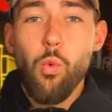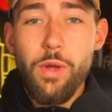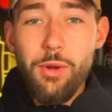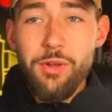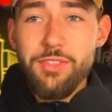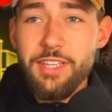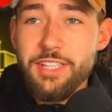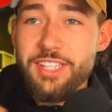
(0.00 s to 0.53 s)
We
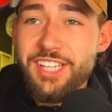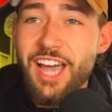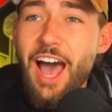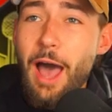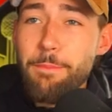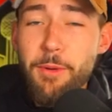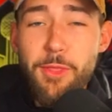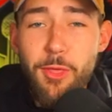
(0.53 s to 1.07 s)
are at the
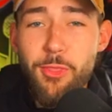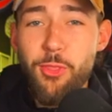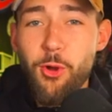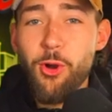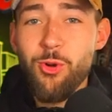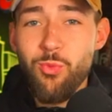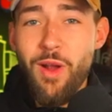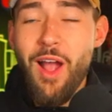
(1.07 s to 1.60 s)
top of the
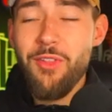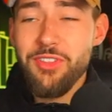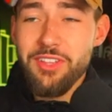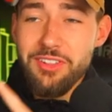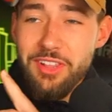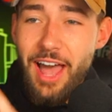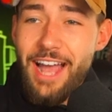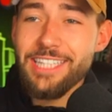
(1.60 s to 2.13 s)
third round, the
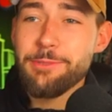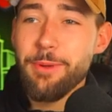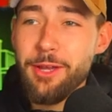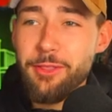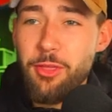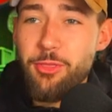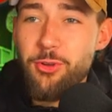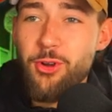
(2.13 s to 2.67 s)
last pick
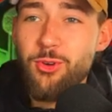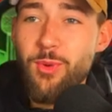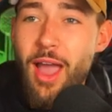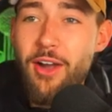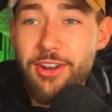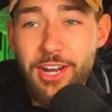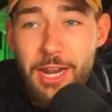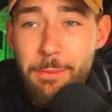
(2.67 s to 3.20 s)
of the third
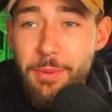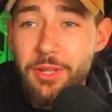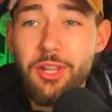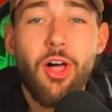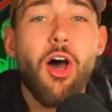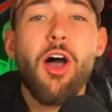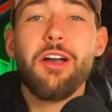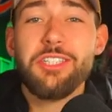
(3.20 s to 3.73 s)
round, and it
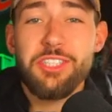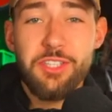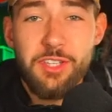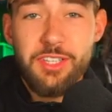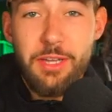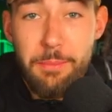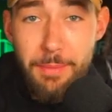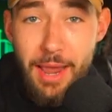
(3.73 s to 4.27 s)
belongs to the
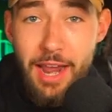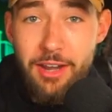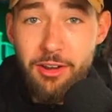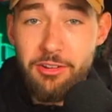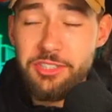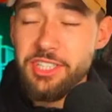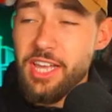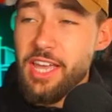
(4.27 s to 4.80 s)

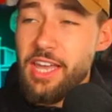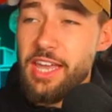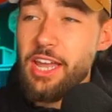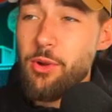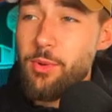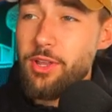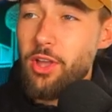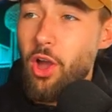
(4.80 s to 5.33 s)
Commanders.
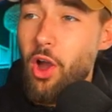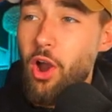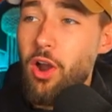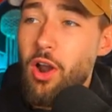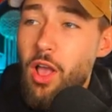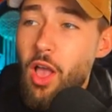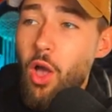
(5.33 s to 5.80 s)
Here we are.